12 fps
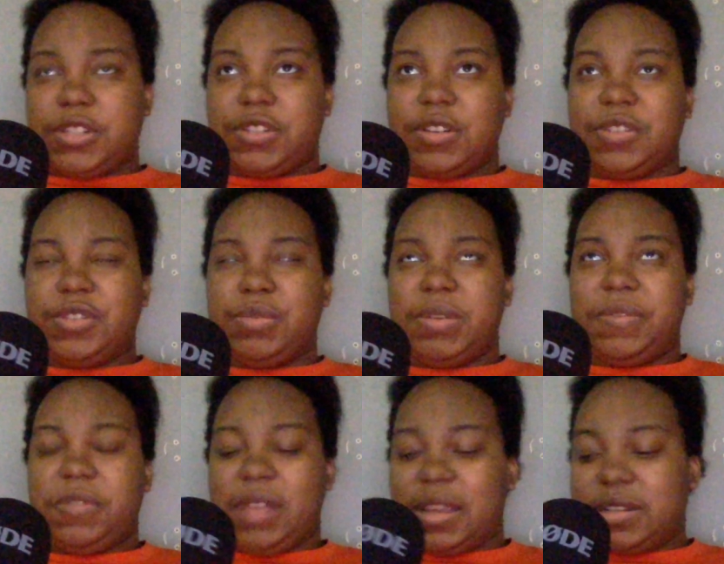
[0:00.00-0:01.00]
her to
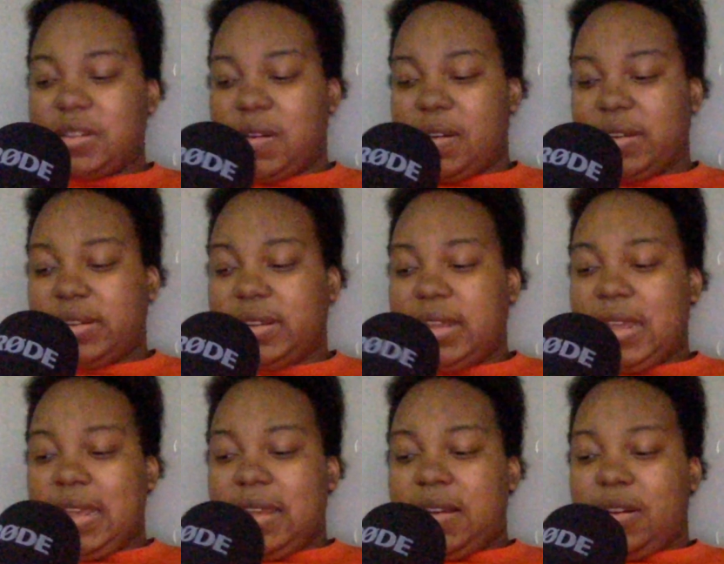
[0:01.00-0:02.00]
reflect on
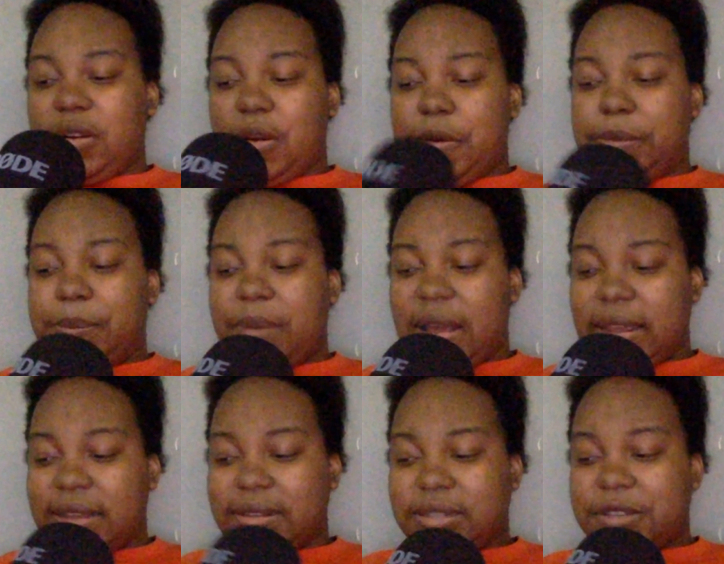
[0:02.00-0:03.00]
her own
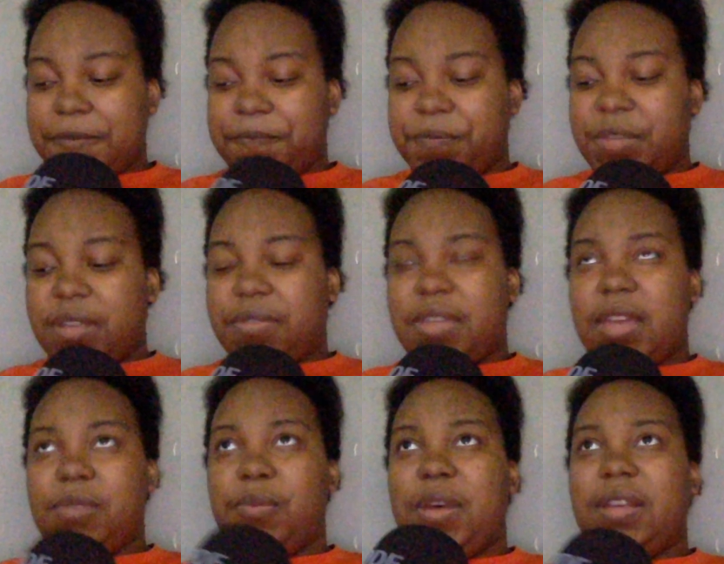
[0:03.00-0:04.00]
bias.
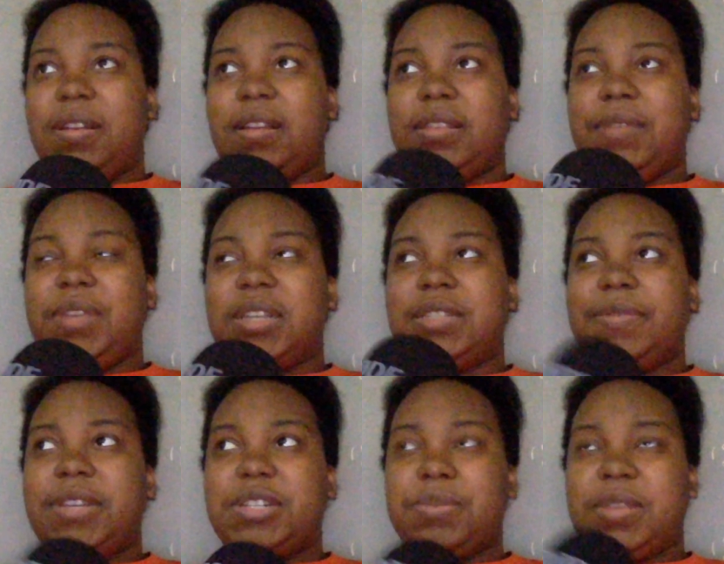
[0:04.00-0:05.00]
Then, when Olivia is finished with the